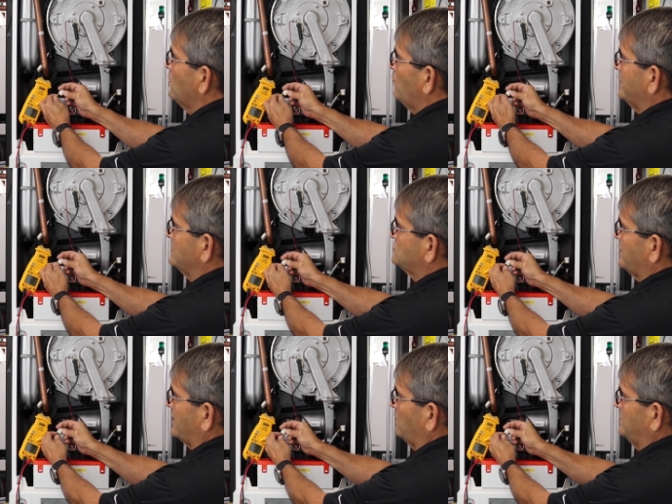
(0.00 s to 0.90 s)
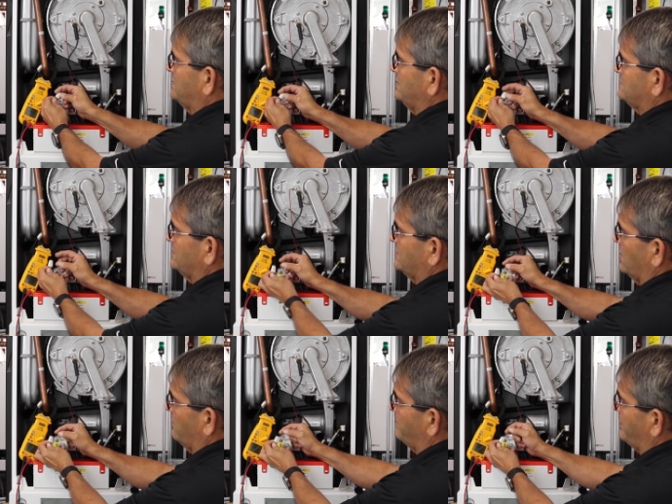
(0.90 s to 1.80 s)
we can check it with DC
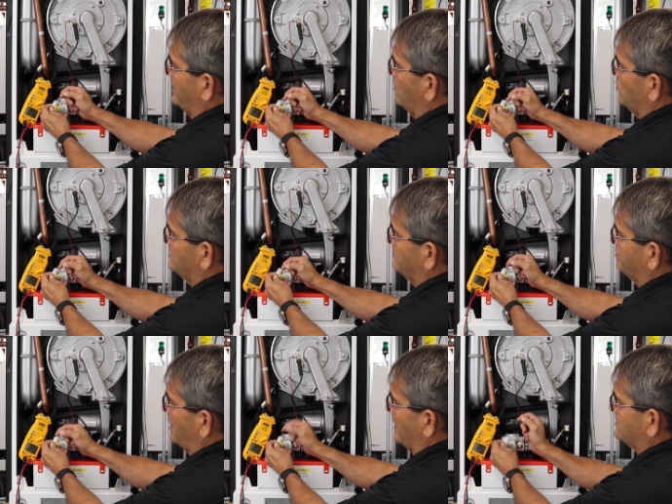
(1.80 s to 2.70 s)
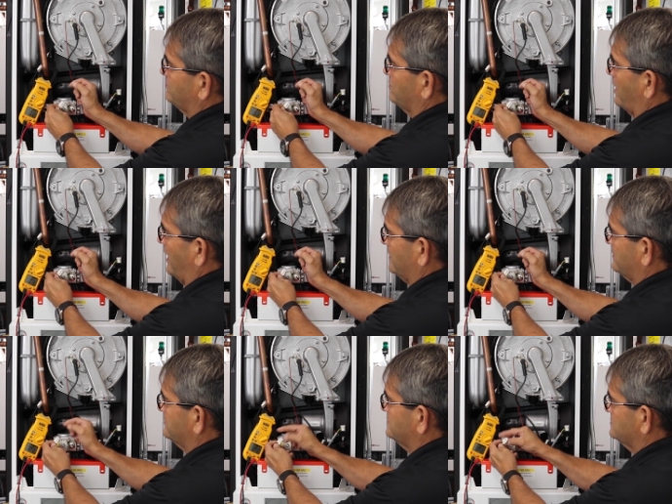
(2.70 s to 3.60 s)
current by going to black.
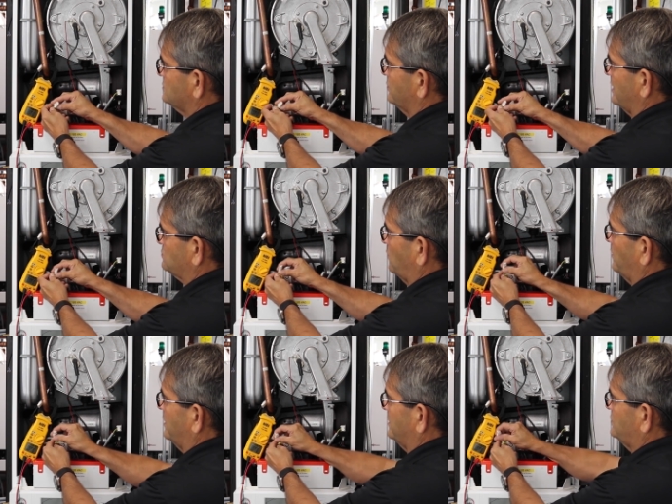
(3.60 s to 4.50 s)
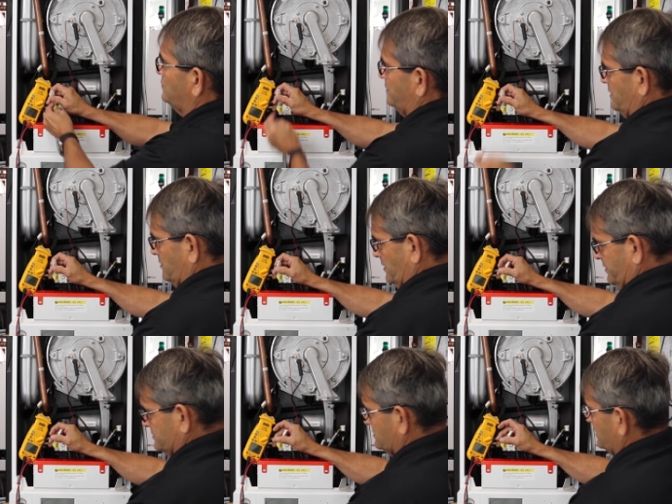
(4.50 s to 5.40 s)
So that's what we're going to do here on
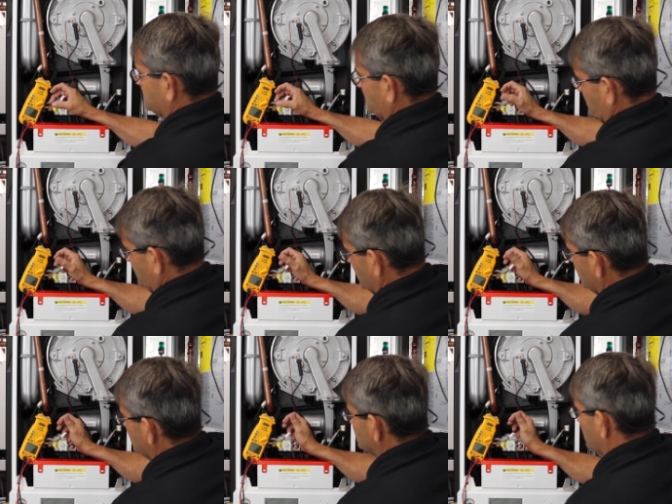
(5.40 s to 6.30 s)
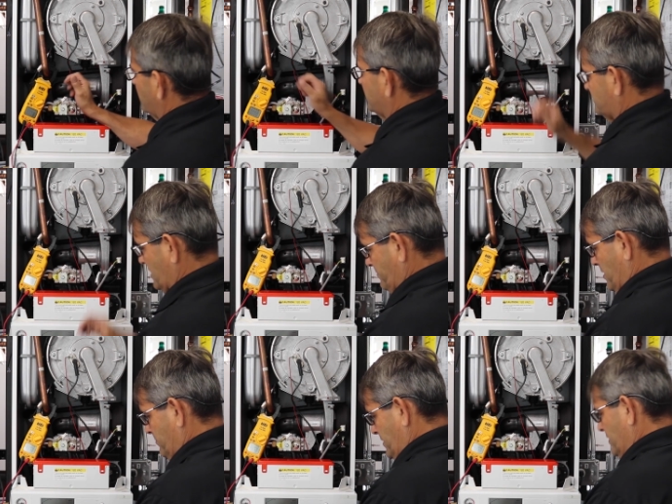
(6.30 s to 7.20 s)
this test here. So we're going to take
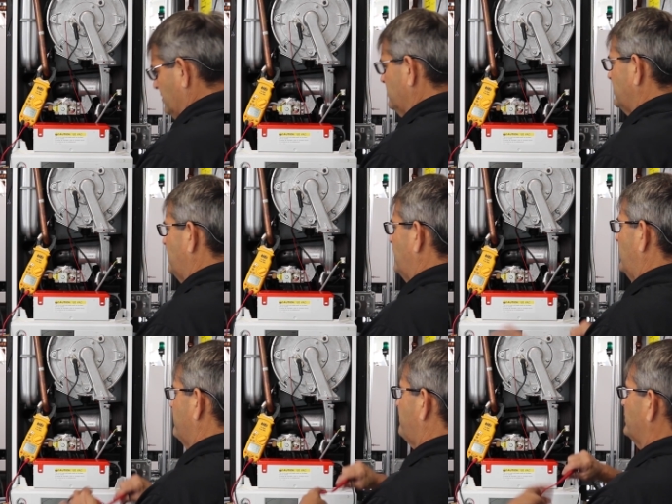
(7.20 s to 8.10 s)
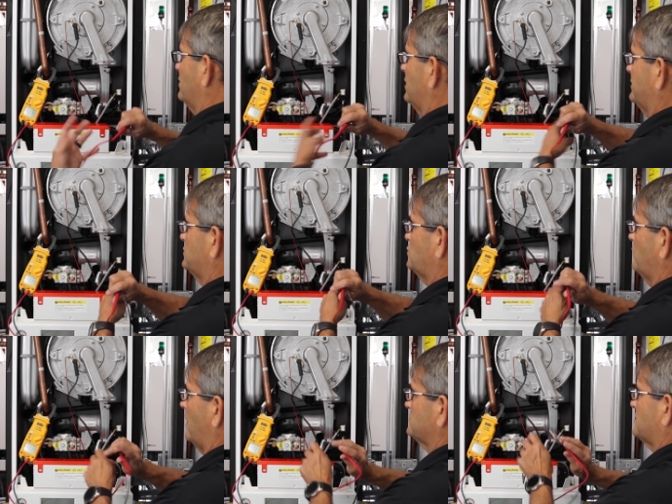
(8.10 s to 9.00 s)
our meter and put it on the
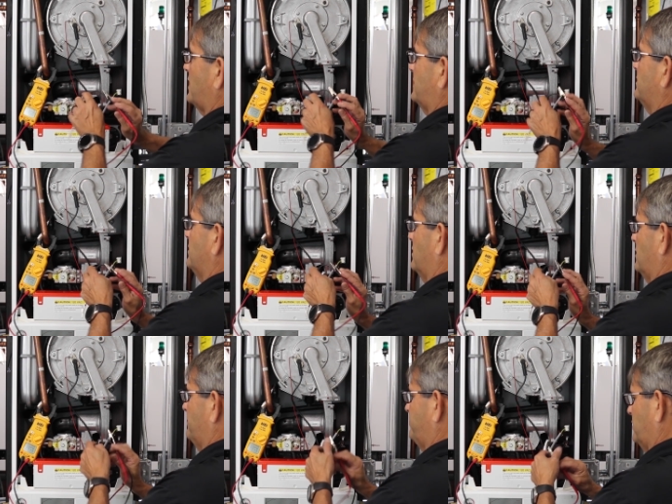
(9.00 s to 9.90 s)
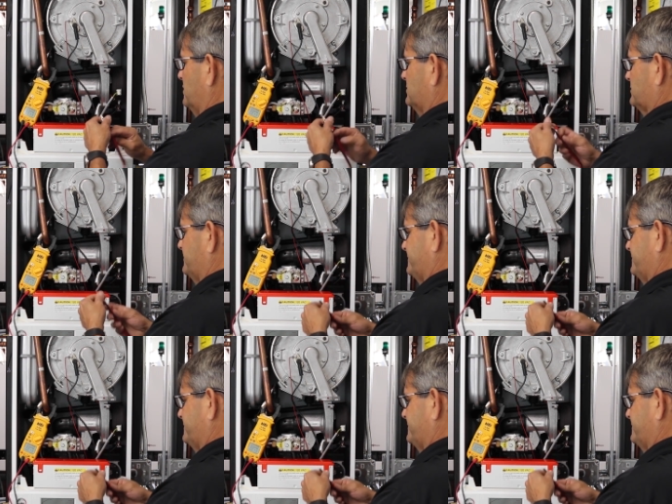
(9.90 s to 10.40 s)
two outside plugs.